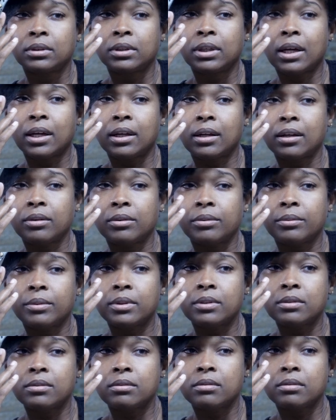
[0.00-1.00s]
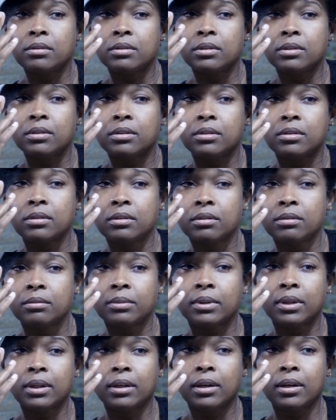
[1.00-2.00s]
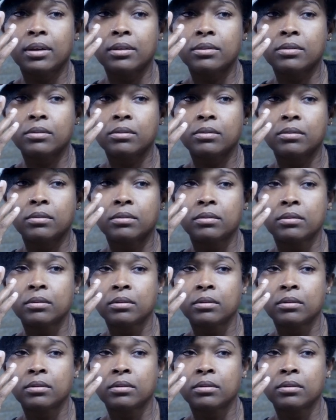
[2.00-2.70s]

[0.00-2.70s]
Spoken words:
God, I don't wanna do this. But I got to.